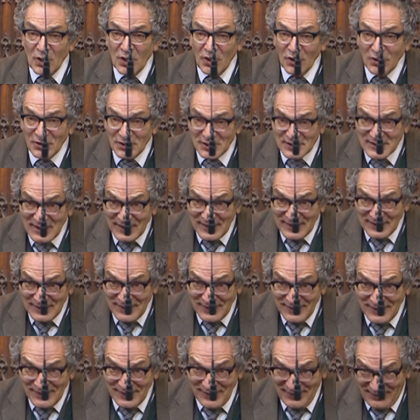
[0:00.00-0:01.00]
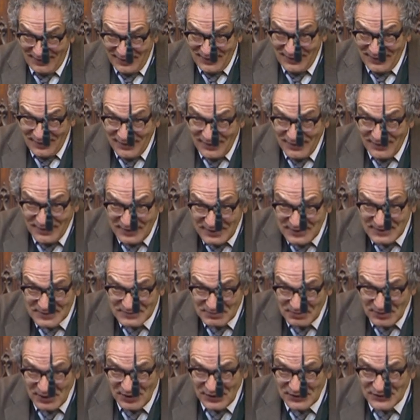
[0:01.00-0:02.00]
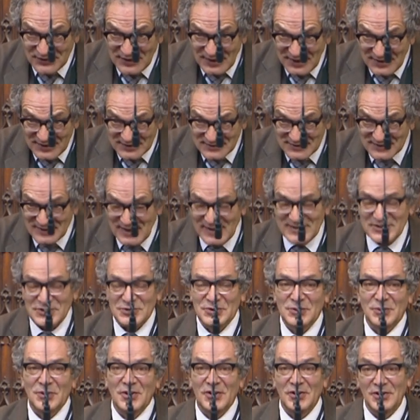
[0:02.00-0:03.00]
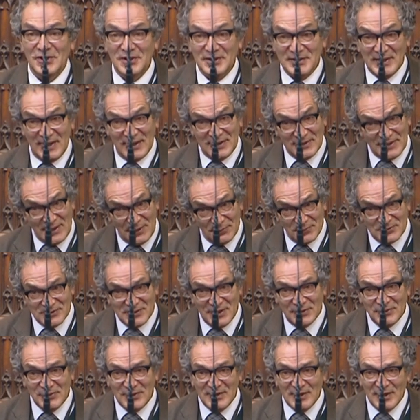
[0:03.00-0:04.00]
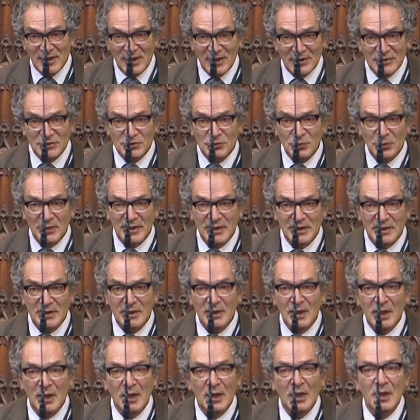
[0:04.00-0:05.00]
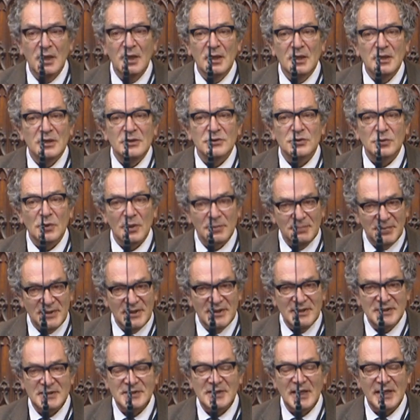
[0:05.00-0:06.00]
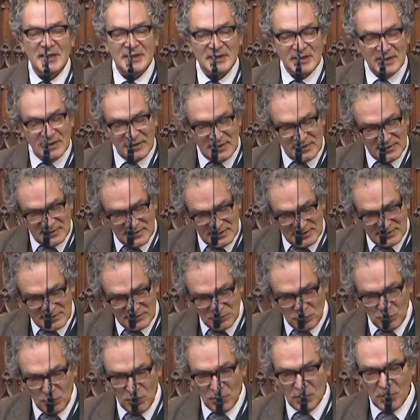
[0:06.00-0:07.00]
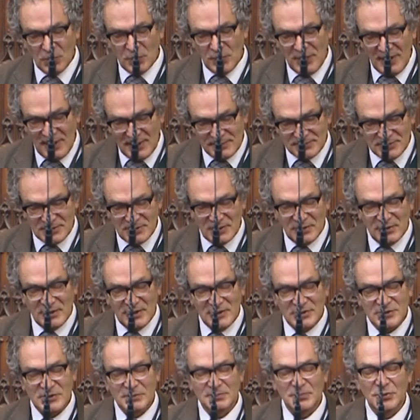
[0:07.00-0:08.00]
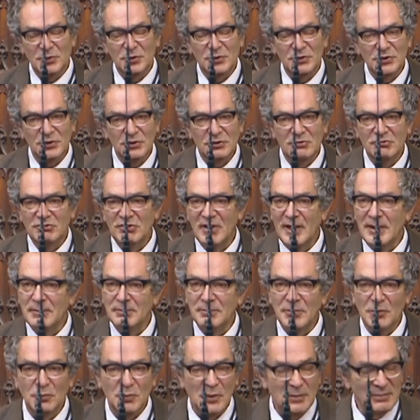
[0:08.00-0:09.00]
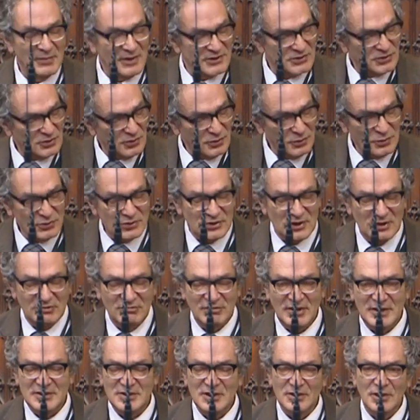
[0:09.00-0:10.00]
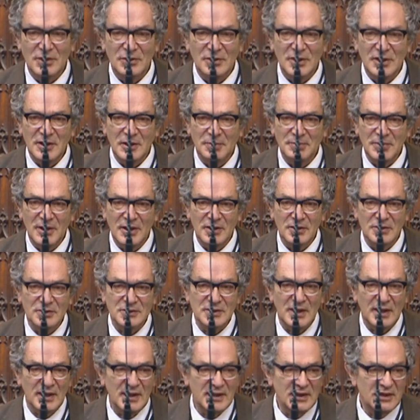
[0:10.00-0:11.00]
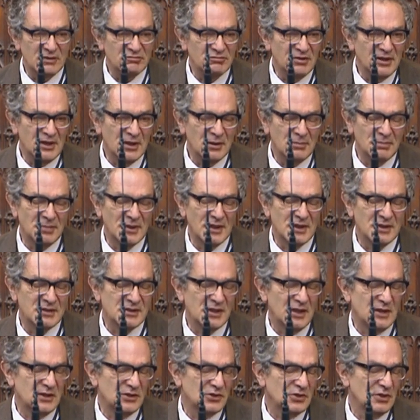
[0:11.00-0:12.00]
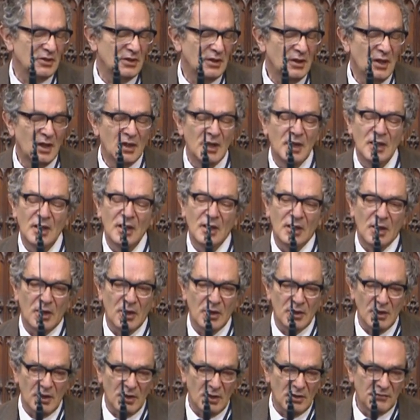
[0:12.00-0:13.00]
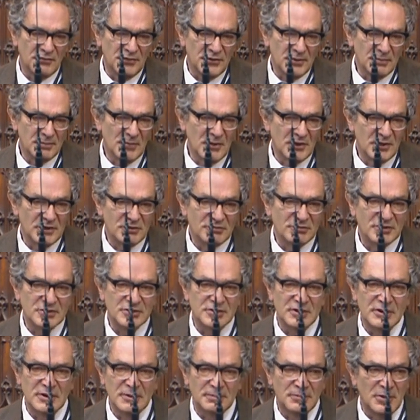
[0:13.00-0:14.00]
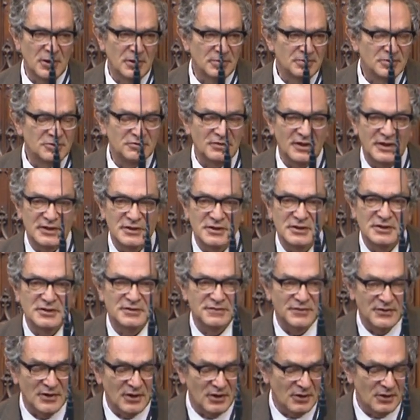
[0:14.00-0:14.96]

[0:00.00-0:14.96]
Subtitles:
holiday, his birthday as a national holiday, and that was only last week. So I please say that in this war, we absolutely support Ukraine, but we must also resolutely oppose any rehabilitation of the murderers and the perpetrators of the